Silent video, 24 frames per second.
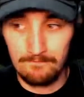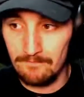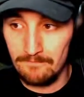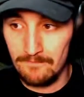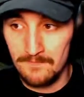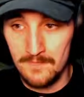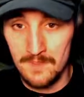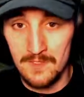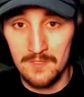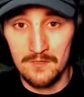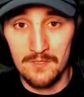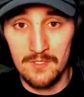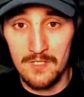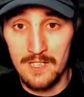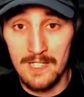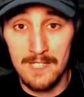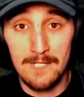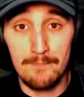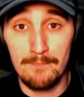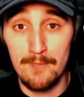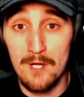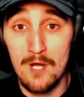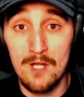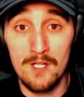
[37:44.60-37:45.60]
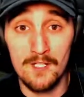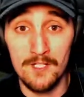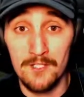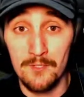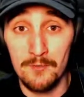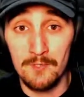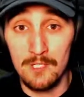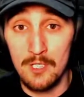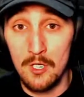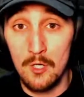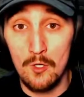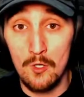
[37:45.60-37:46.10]
you hit a ball
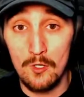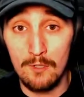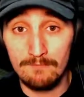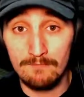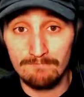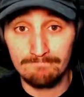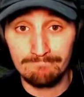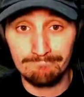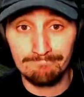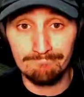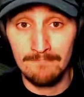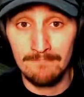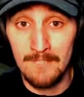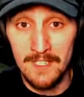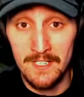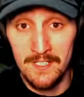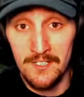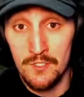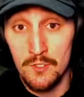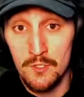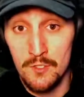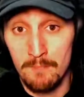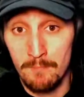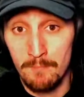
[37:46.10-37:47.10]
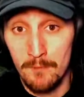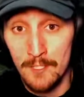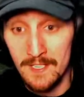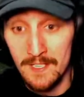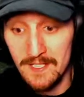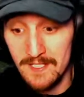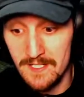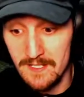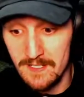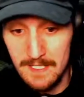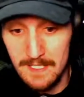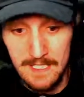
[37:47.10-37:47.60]
into a goal and you score
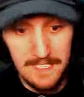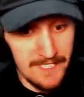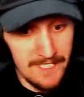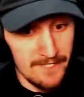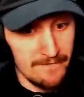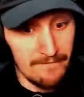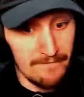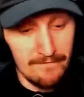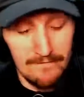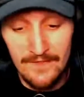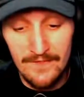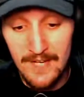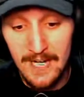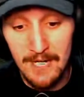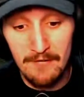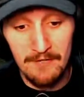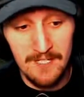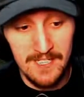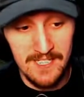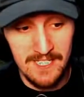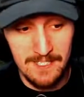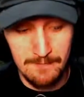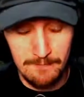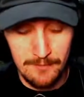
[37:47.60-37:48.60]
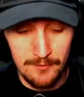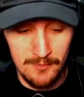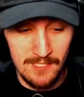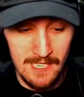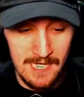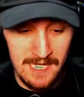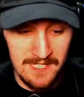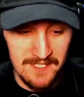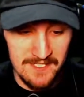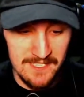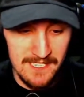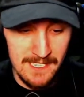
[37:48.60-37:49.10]
points. It's a very simple
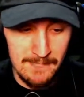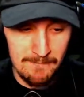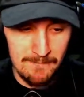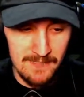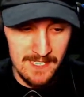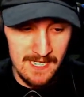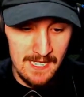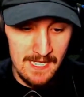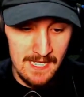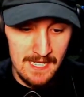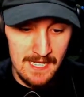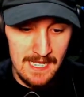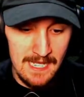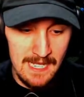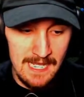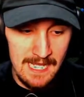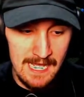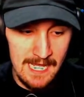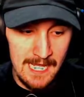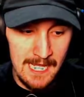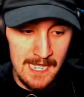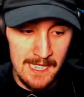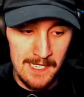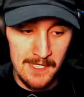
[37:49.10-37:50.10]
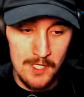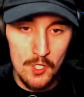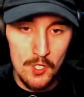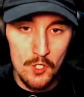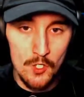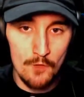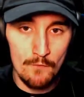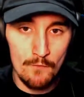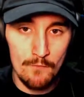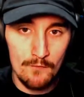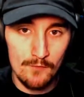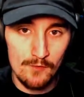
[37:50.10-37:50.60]
concept. And
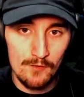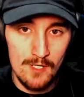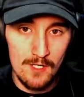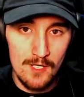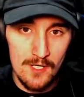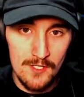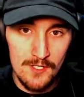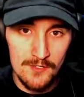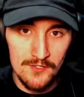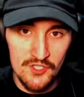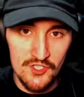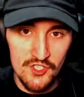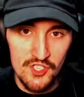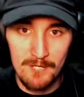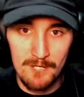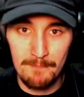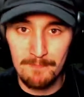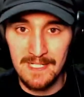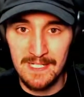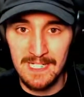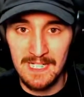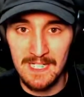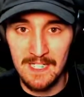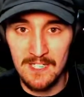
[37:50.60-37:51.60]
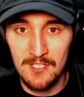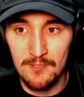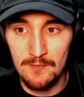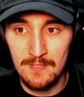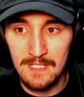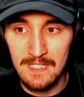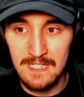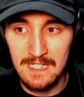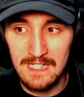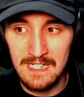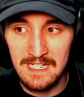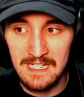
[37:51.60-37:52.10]
overall, jumping into
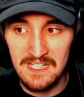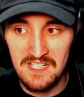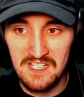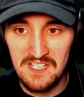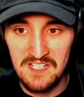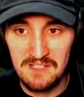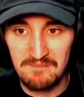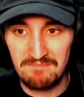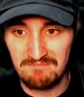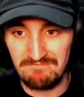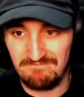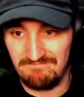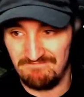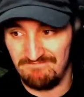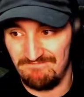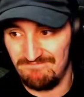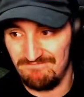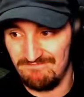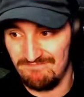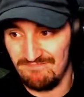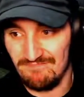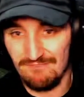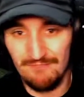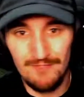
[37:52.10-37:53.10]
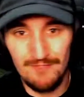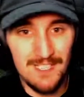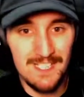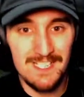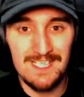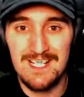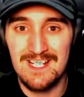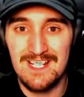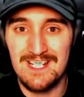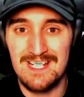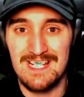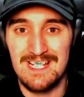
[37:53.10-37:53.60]
it, it's really
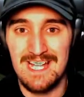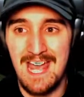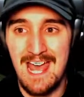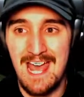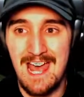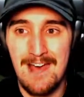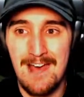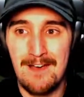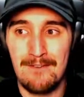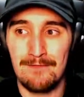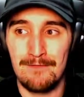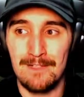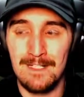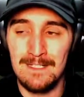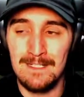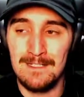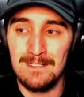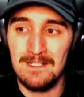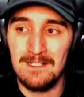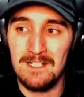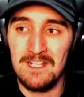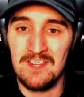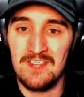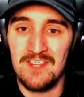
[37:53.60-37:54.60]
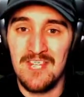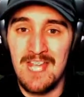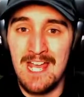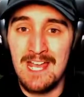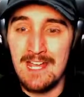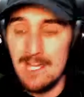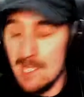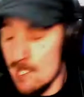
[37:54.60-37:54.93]
doesn't have that,